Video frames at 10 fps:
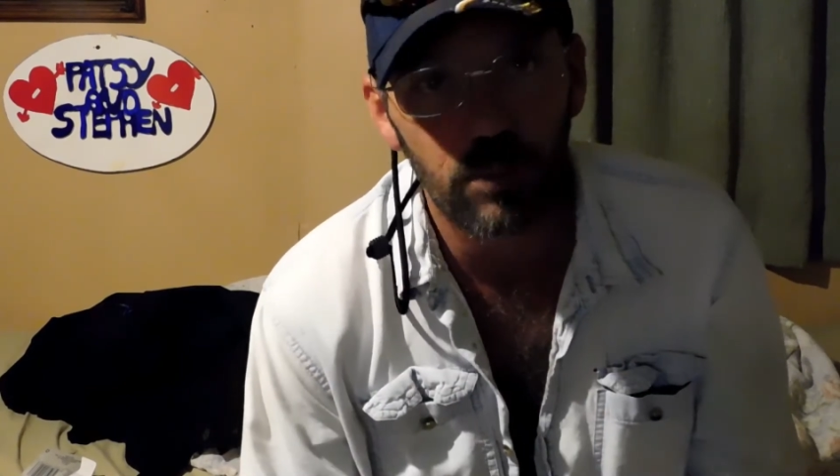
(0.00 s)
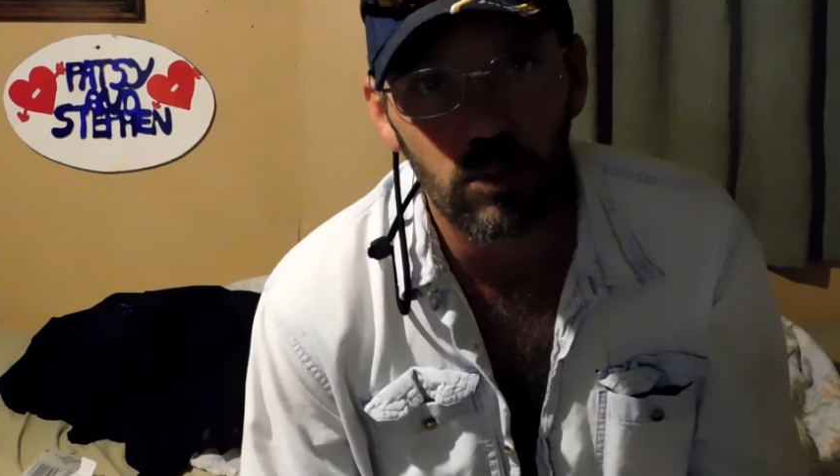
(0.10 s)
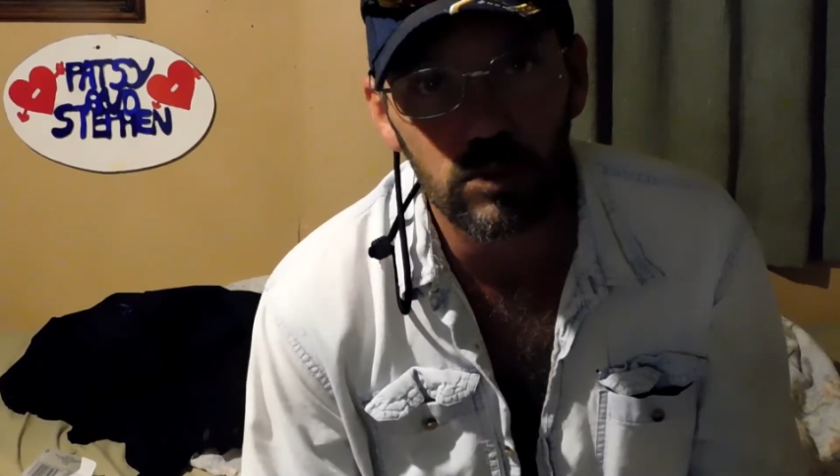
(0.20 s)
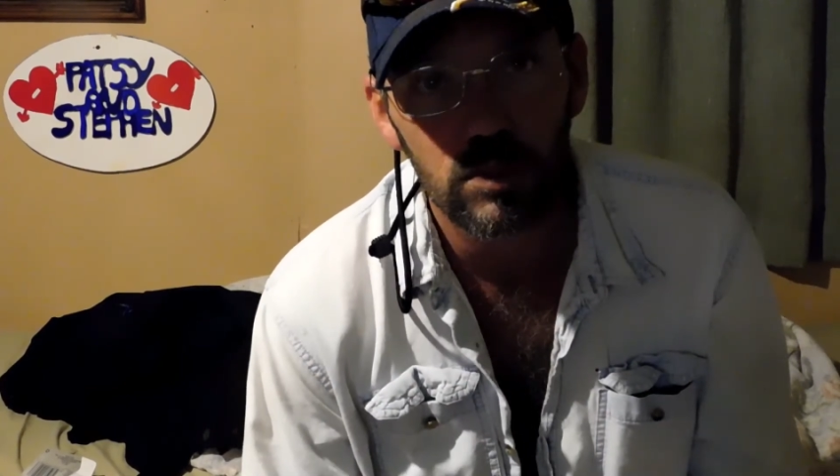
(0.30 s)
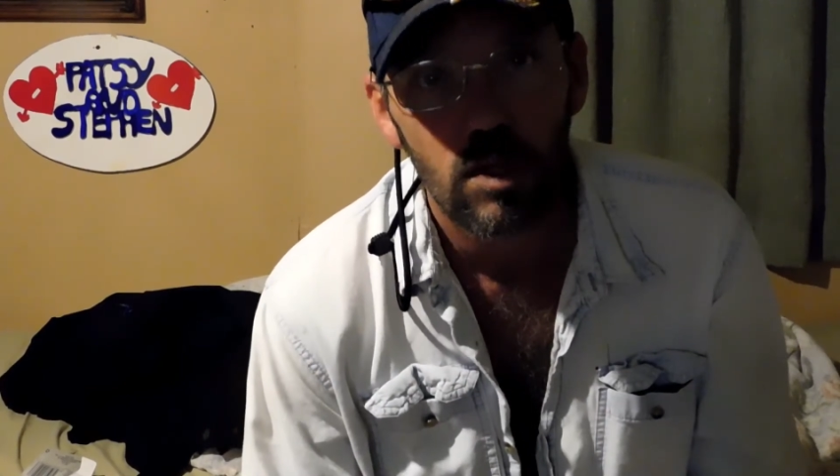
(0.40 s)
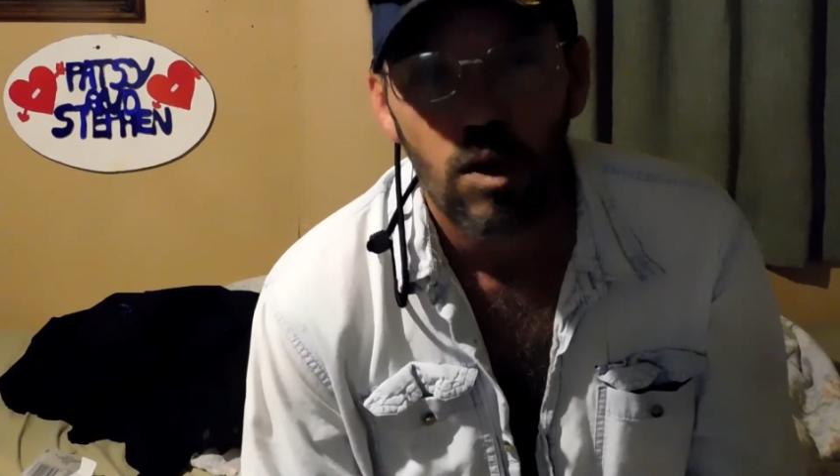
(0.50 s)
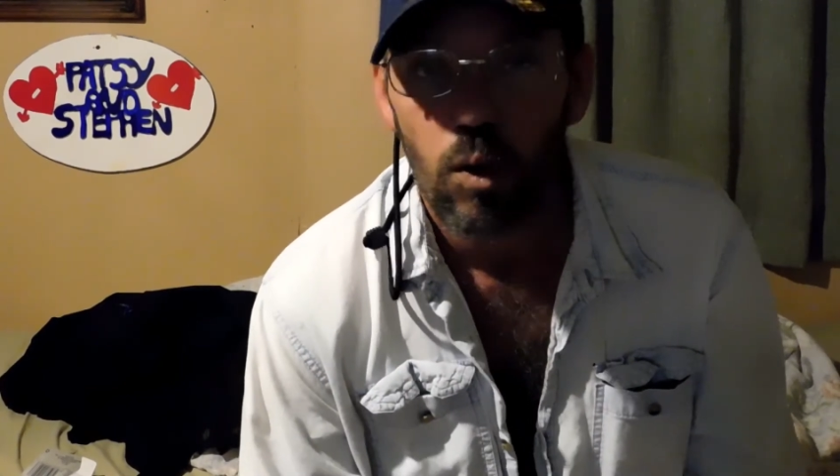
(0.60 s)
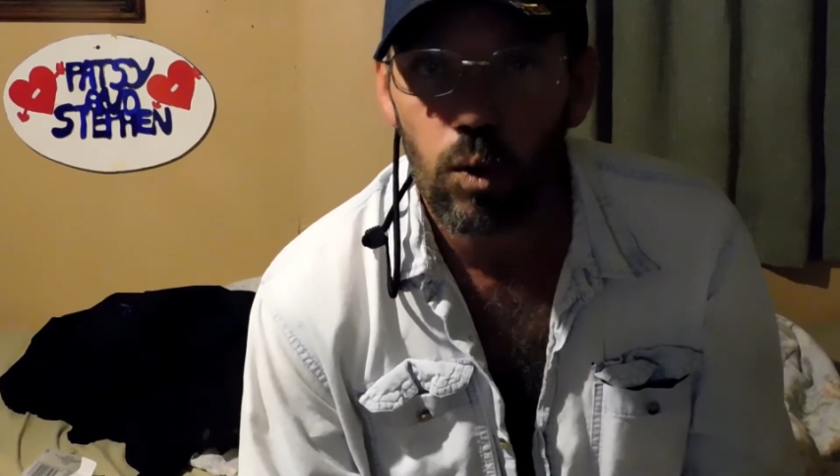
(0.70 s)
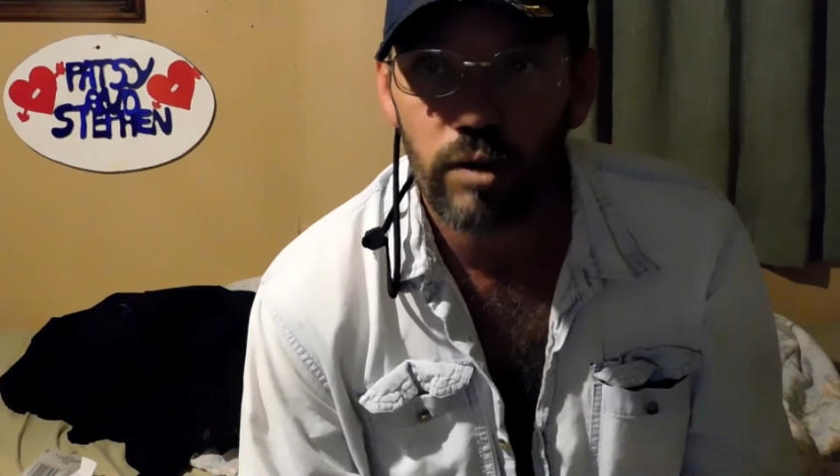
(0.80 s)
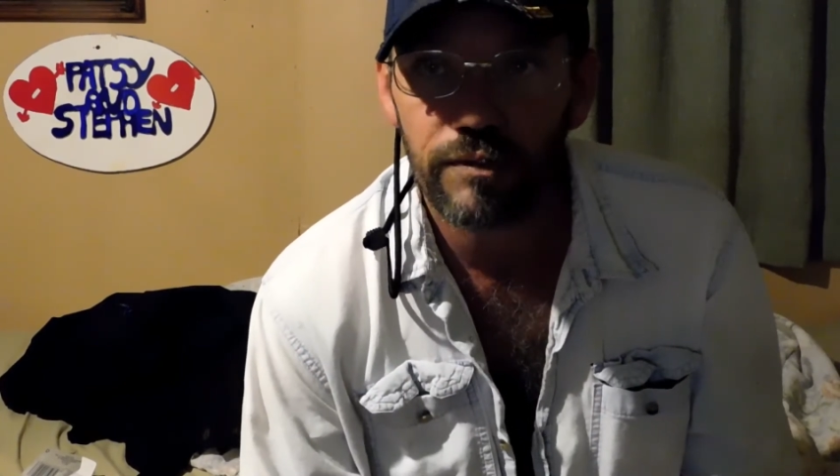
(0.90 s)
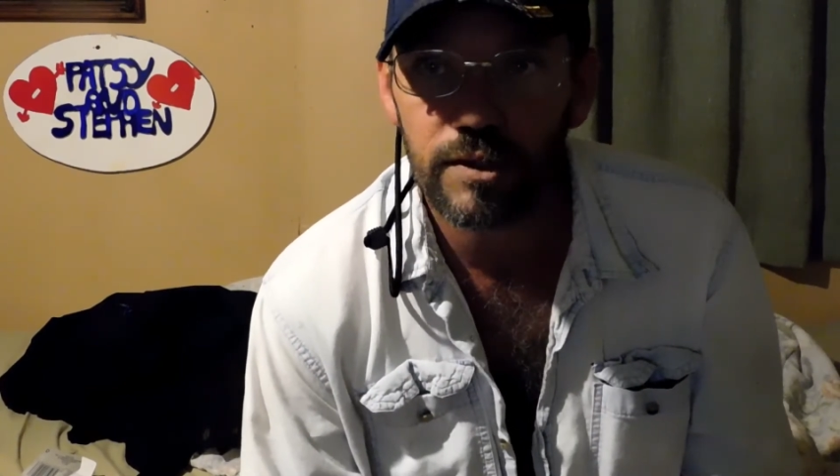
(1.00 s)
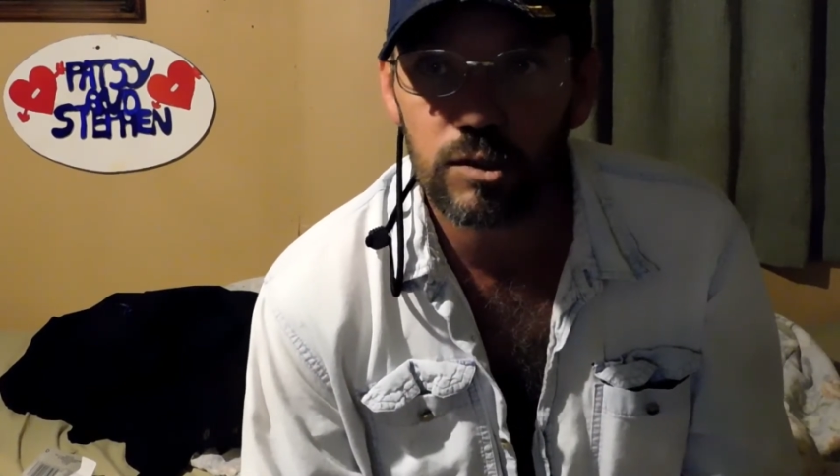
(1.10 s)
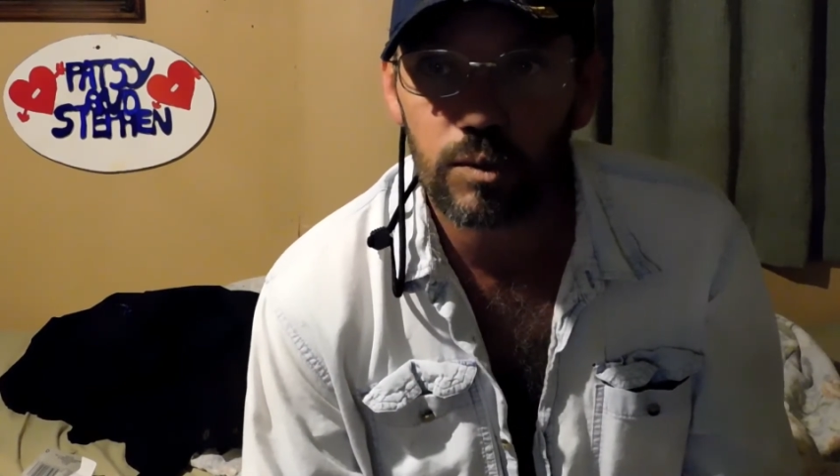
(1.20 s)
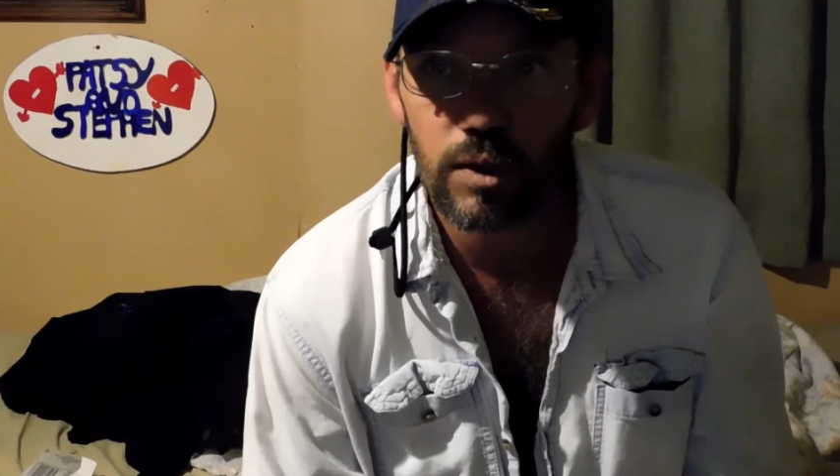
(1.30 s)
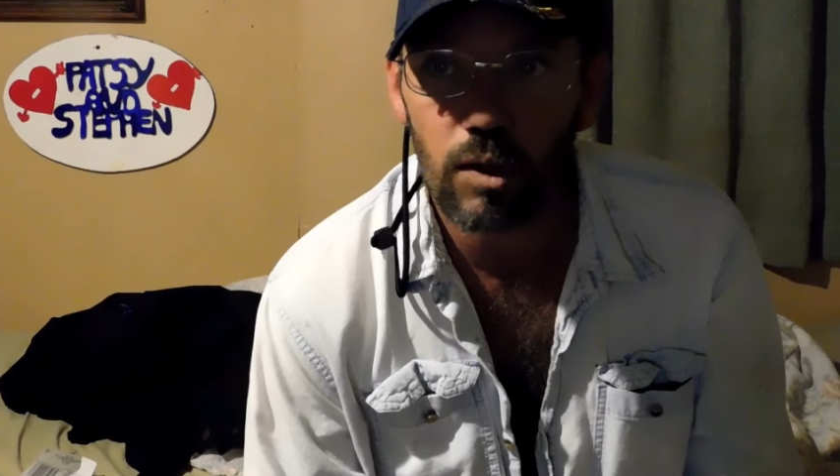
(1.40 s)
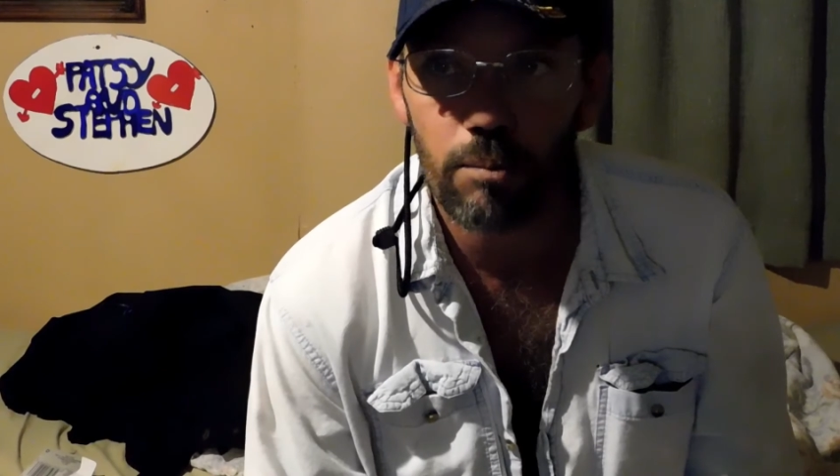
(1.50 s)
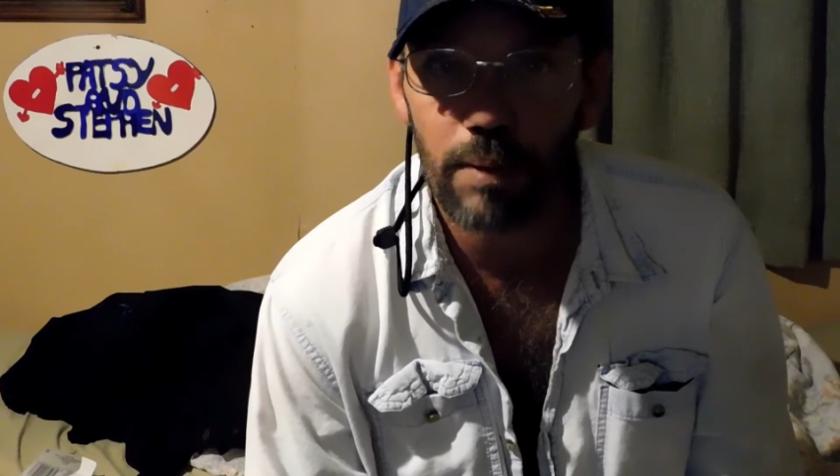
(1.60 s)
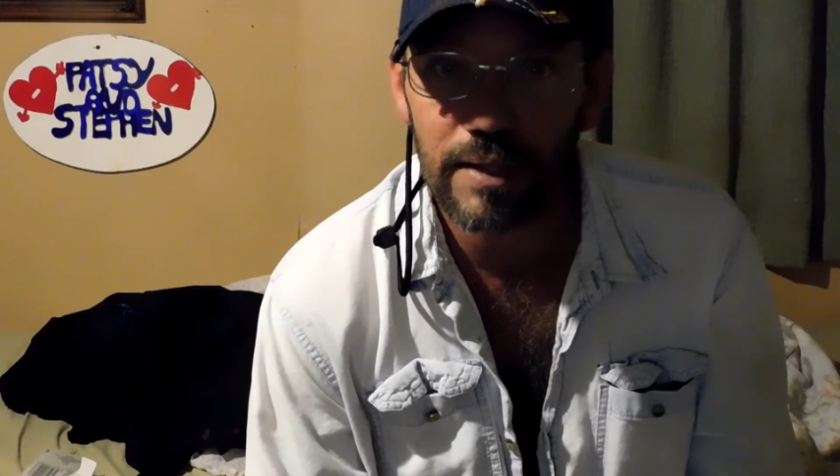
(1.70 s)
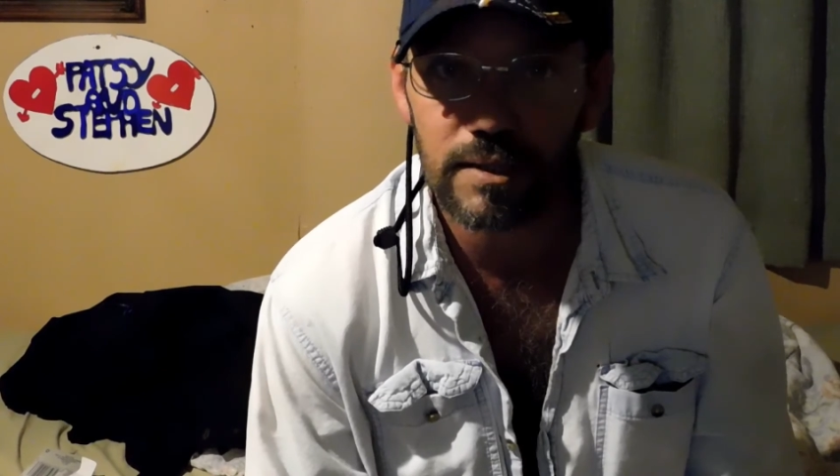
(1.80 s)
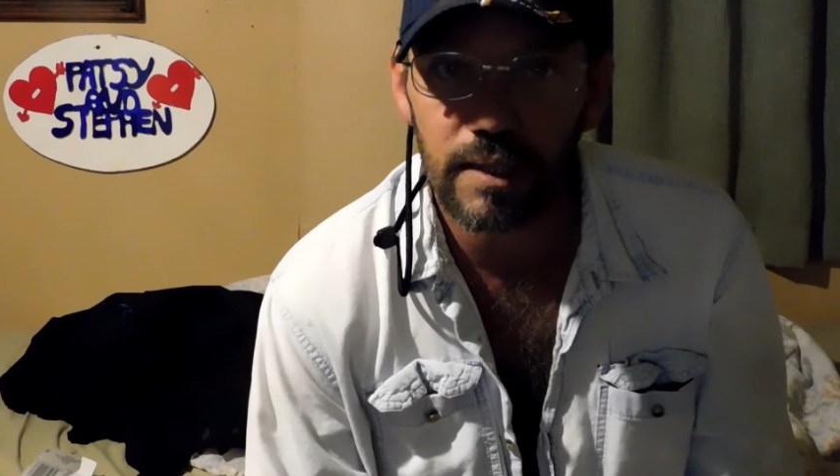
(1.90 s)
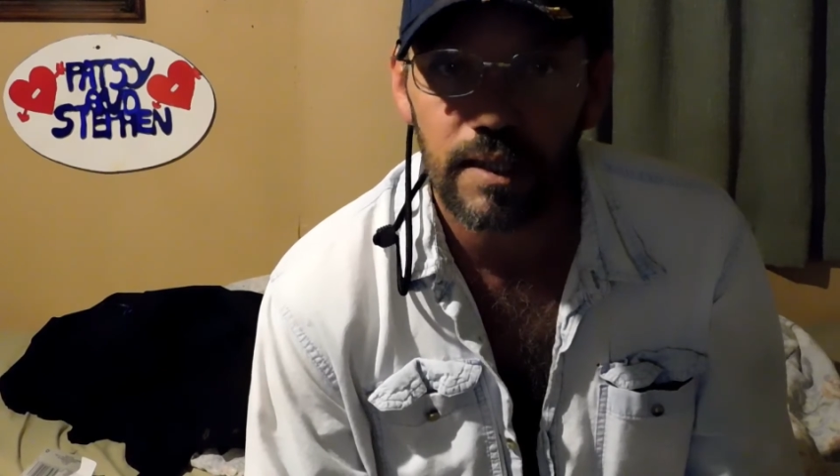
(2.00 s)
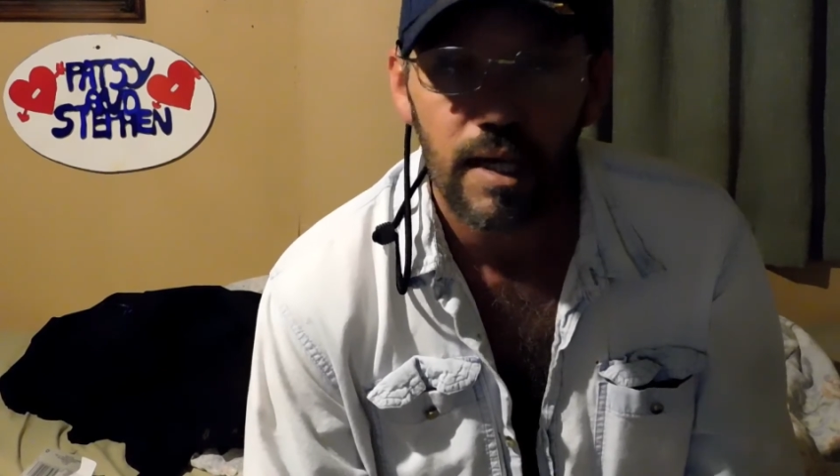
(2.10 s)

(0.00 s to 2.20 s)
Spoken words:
poles, or if you just want to go basic,